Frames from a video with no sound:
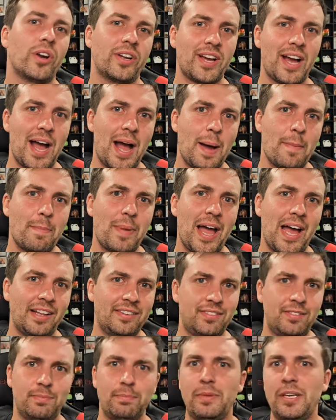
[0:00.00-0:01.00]

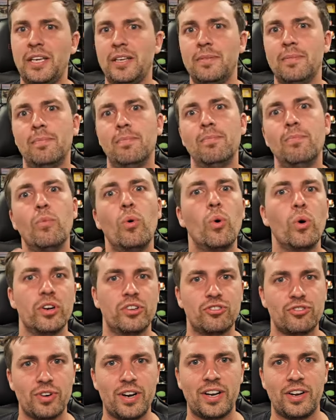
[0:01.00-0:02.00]
combats mean more
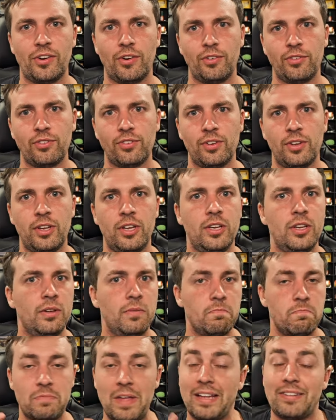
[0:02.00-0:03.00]
triggers.
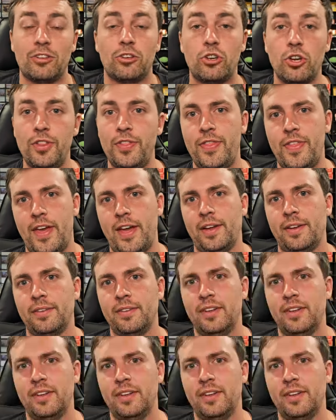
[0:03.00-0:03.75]
That's a good thing.